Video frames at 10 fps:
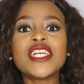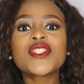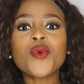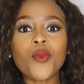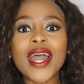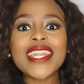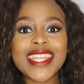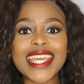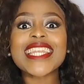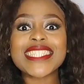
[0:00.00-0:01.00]
So what he
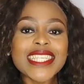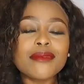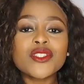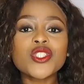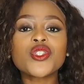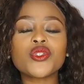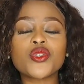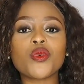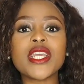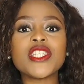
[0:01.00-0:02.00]
then attempted to
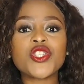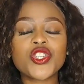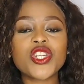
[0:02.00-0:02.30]
do is